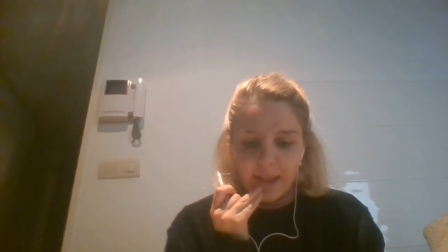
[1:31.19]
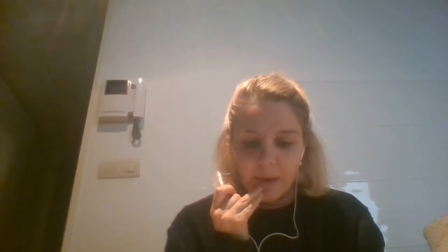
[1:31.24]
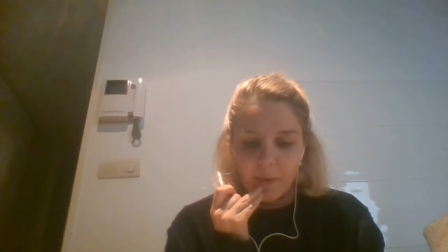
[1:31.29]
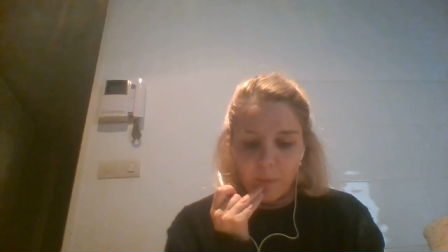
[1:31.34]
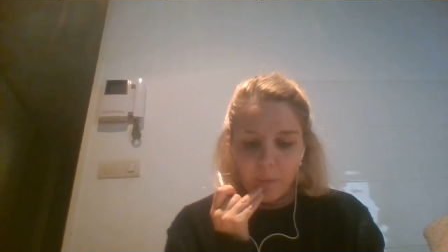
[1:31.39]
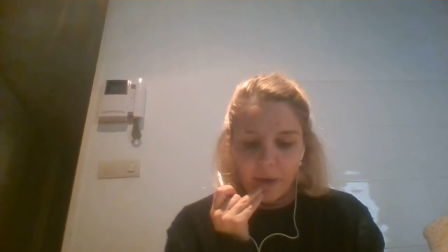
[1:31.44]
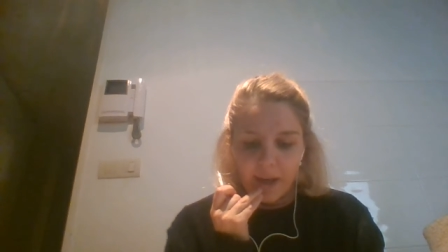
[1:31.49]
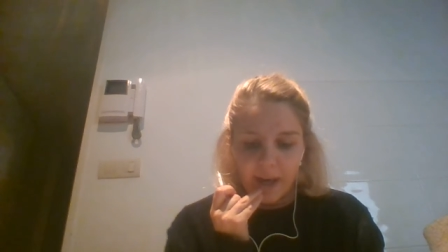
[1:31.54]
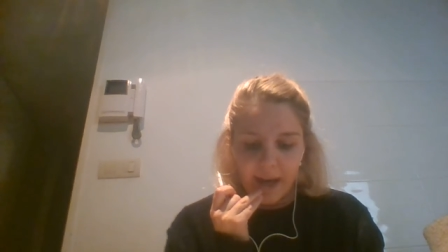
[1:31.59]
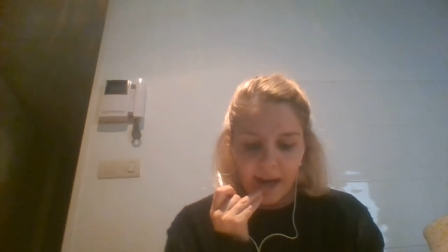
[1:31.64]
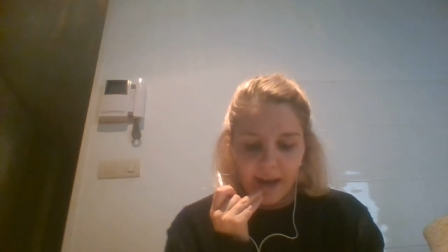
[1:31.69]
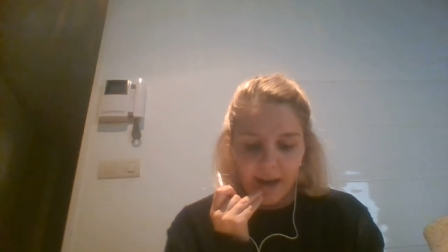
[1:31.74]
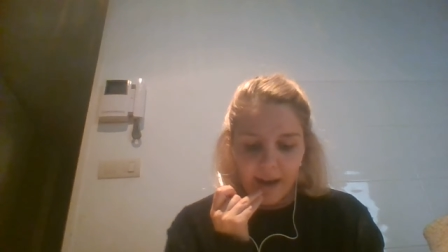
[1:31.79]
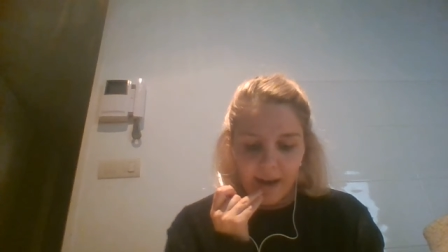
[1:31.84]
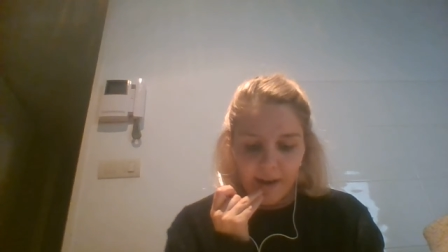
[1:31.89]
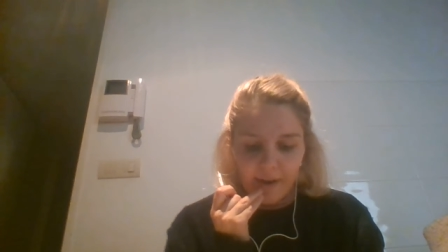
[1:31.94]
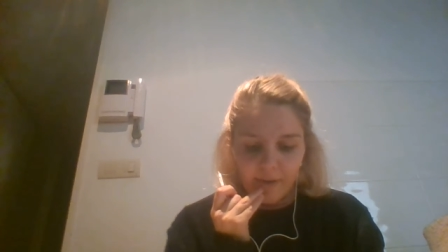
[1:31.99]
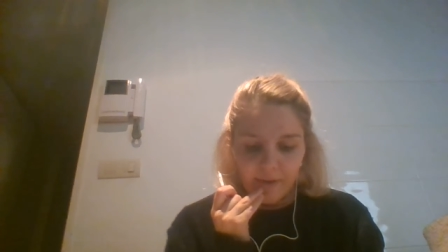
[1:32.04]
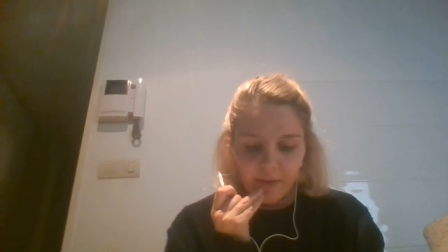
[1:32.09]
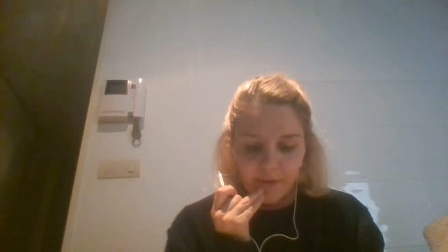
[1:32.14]
then we
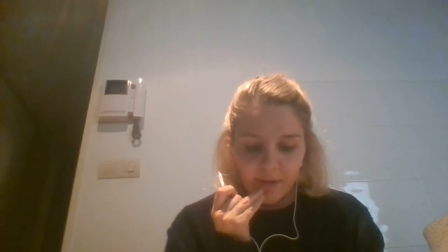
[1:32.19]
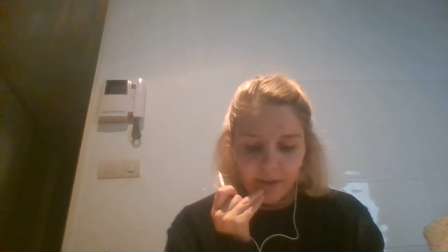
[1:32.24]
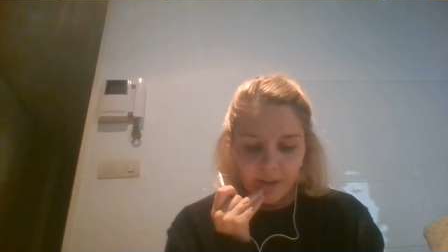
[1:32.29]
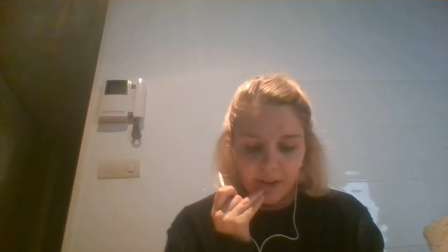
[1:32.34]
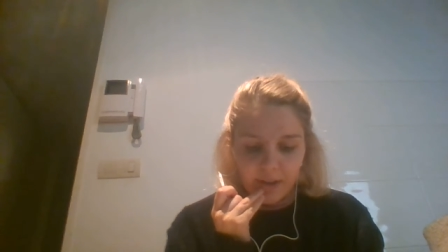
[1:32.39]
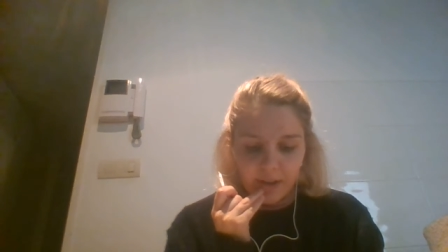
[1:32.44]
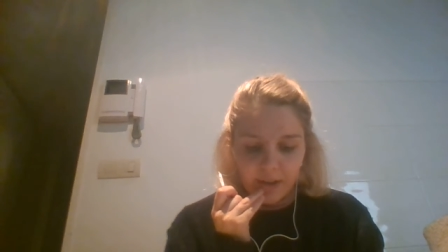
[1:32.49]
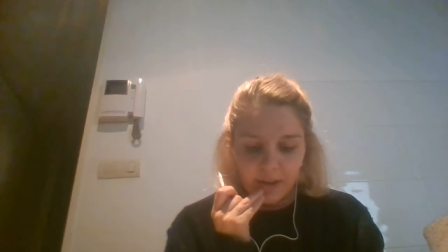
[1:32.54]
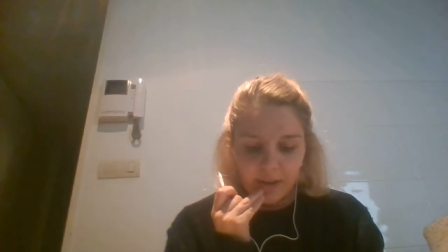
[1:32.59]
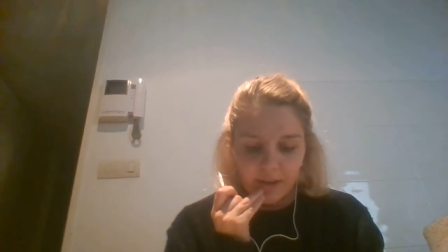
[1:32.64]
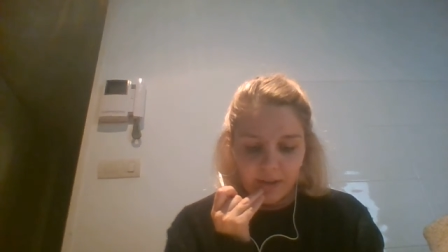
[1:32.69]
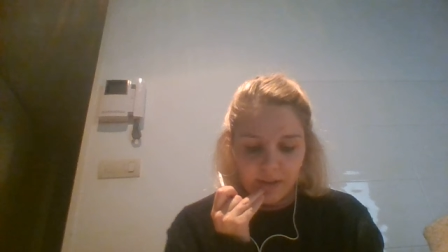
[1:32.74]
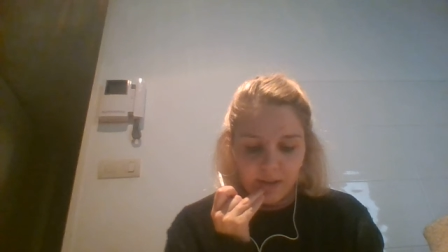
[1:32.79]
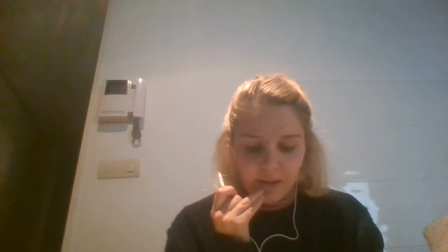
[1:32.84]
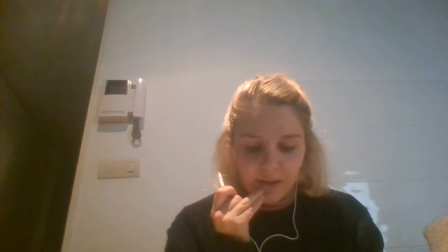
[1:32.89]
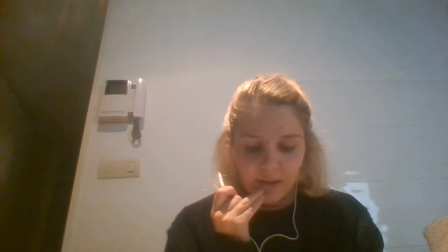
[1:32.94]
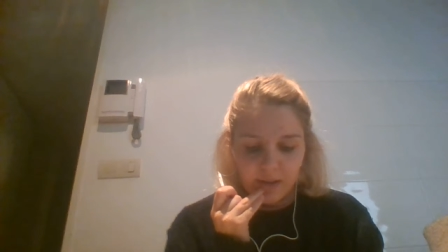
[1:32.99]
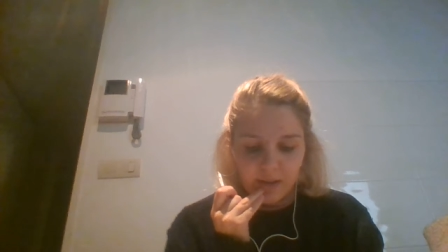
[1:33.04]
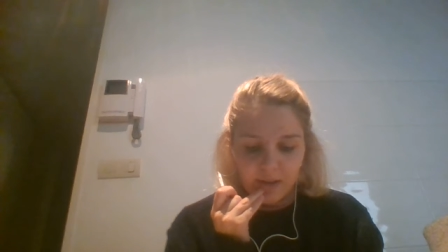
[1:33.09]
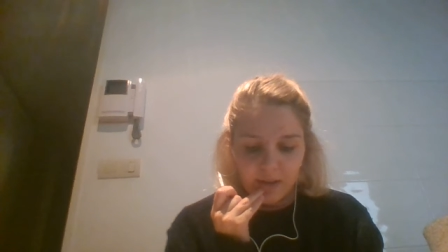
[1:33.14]
have uh,
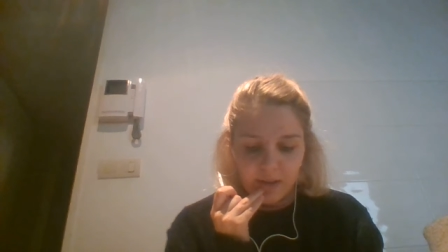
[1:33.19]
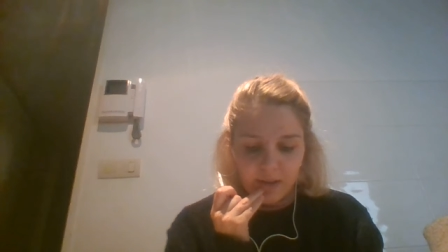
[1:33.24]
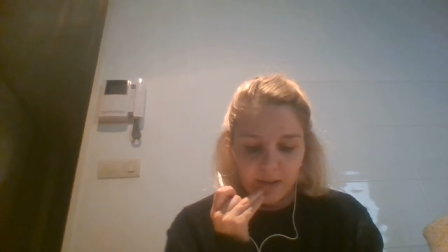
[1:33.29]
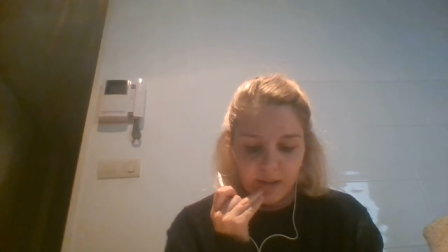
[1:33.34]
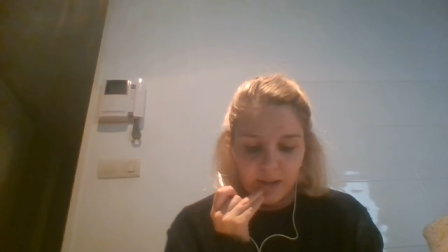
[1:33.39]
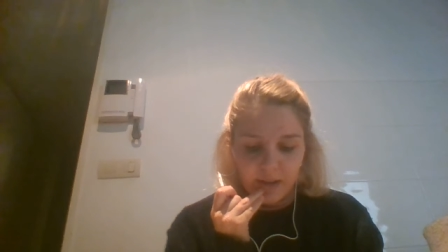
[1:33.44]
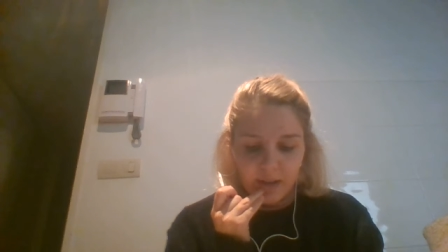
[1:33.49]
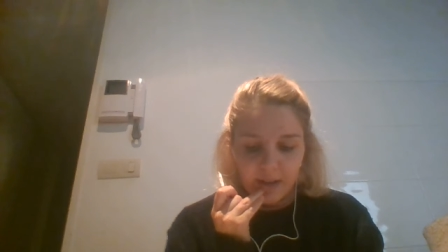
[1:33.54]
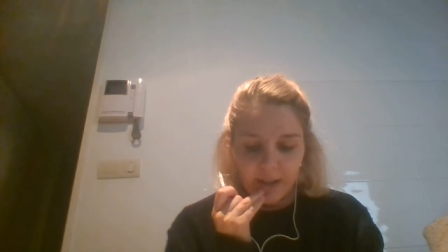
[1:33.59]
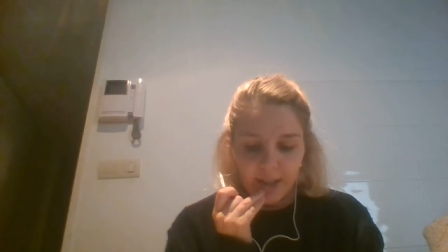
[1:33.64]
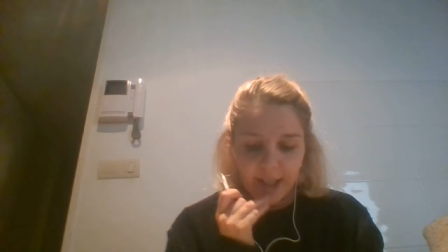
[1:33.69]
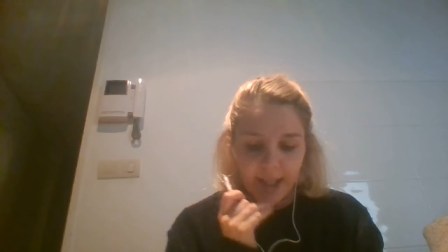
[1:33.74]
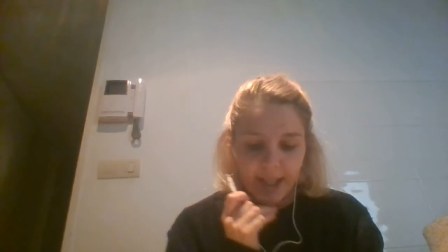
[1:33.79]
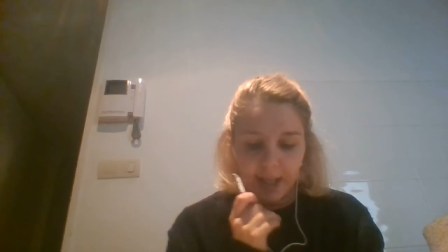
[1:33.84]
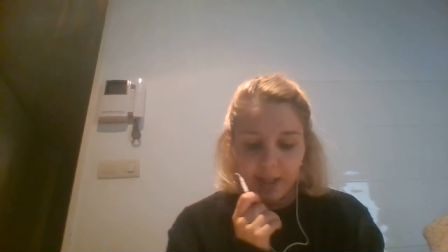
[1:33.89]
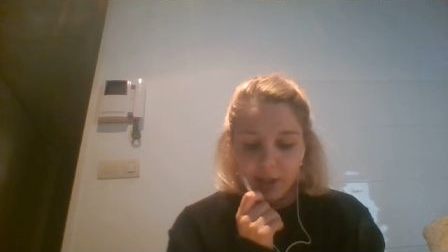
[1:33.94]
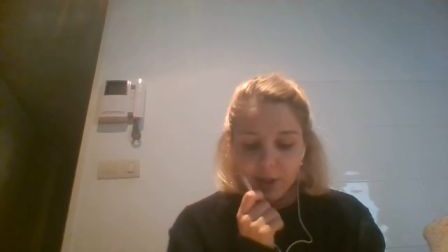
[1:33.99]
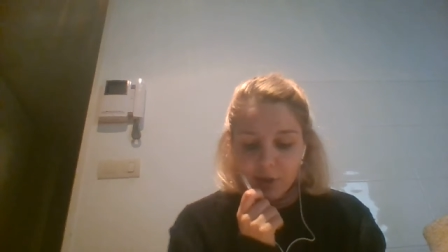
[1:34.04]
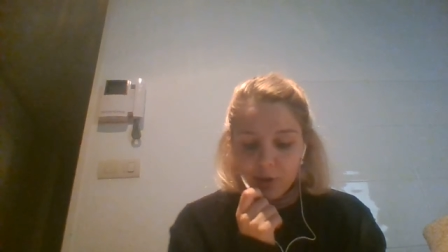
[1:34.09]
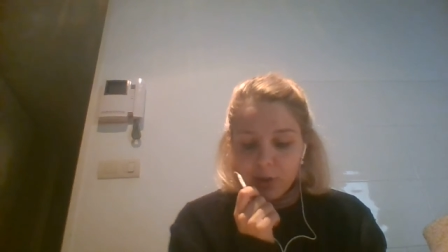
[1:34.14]

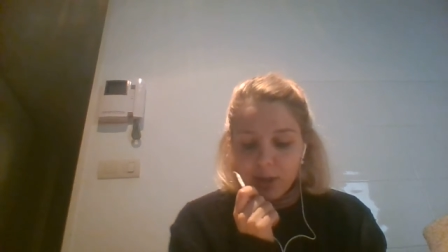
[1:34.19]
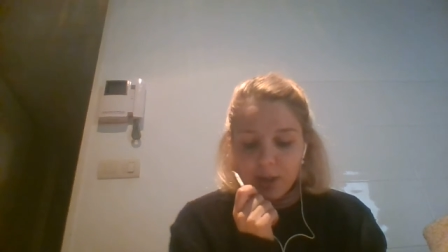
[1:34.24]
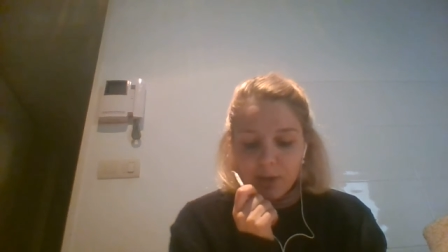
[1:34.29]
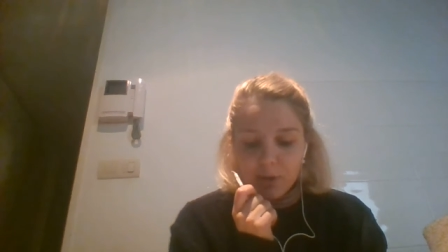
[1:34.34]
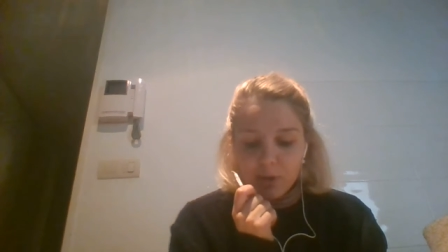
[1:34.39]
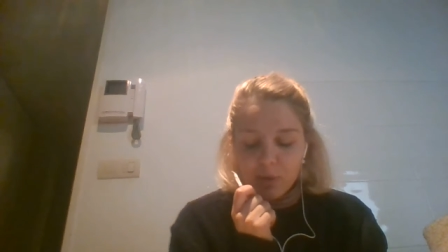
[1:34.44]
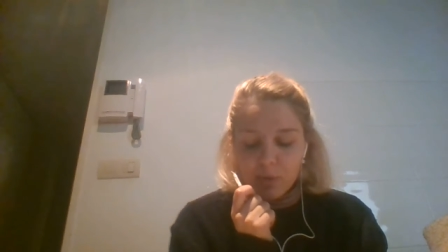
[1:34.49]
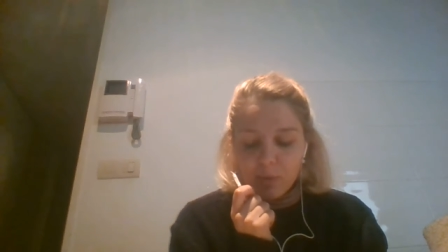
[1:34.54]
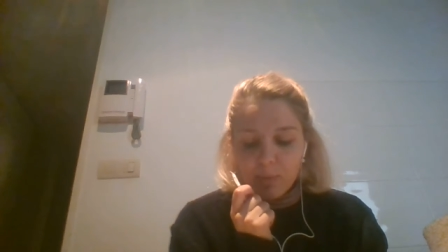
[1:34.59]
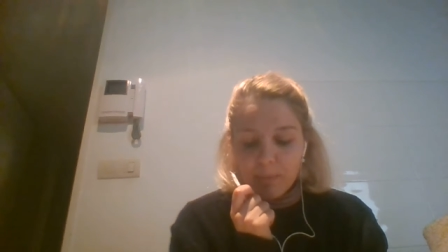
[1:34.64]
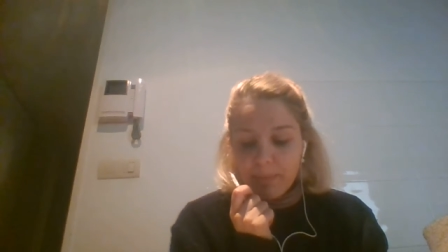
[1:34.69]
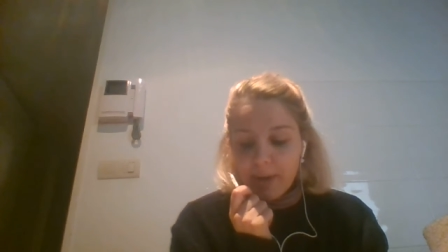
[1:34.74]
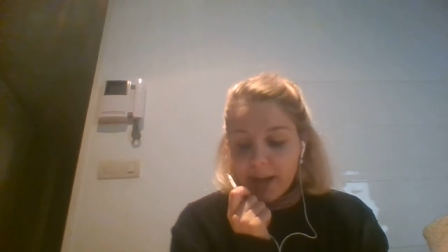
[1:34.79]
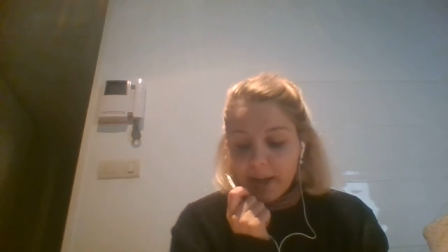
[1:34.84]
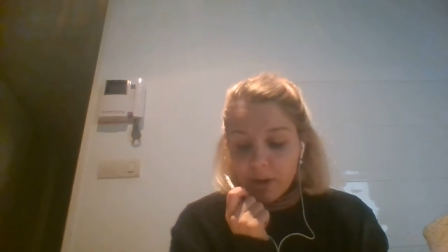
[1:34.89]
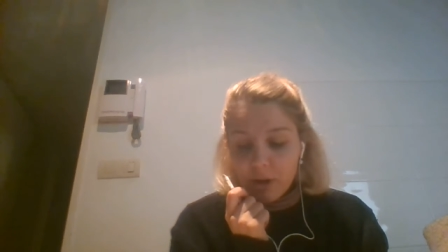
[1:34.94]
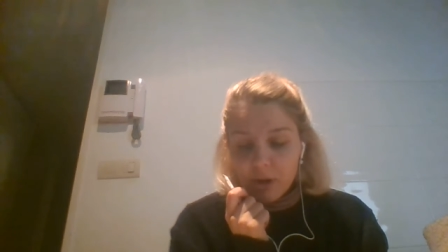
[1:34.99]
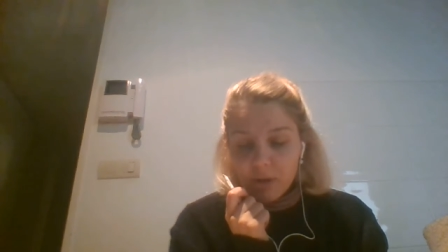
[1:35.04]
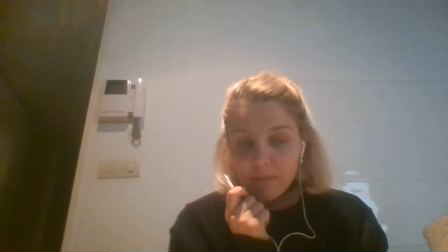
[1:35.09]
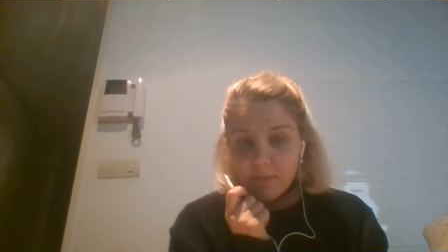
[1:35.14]
Eh, estoy
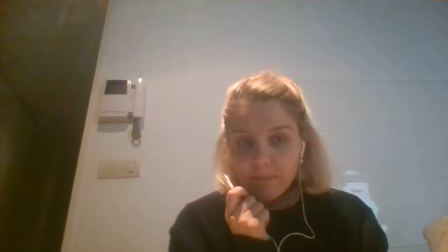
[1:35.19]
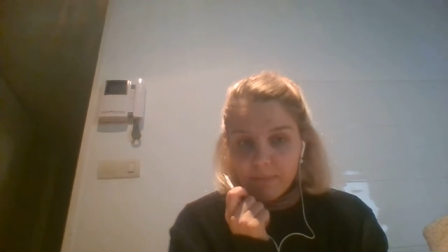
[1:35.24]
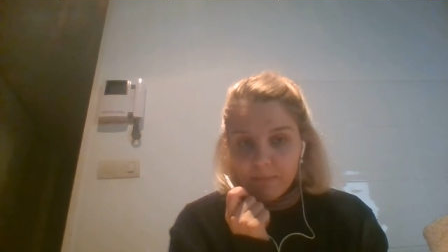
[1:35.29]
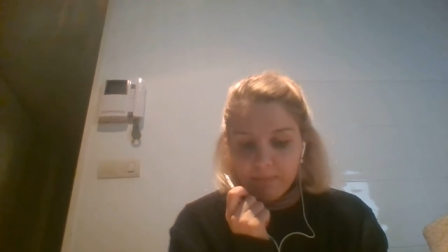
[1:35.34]
acostumbrado.